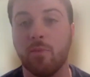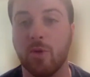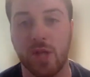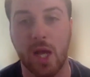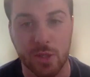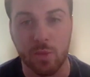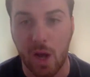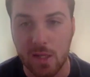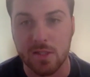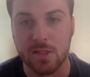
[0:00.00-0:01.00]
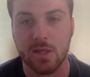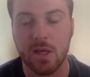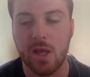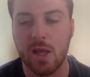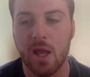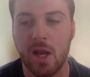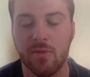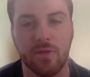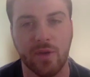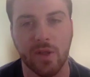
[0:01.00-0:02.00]
projection wise, and if
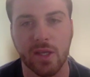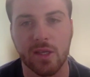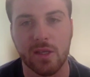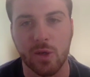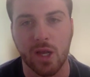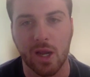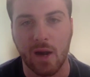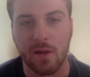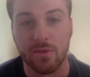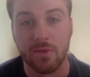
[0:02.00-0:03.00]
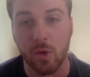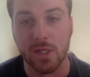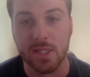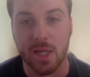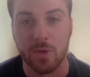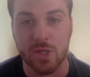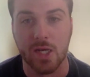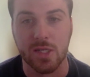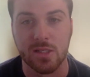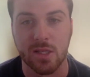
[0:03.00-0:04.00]
you're Philly, you can kind of afford to take
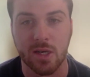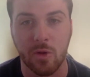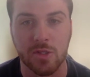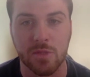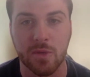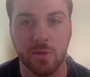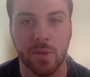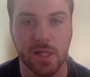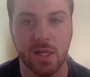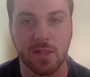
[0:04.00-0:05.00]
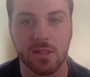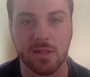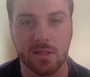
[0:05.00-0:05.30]
projections. I think Nolan Smith would make sense.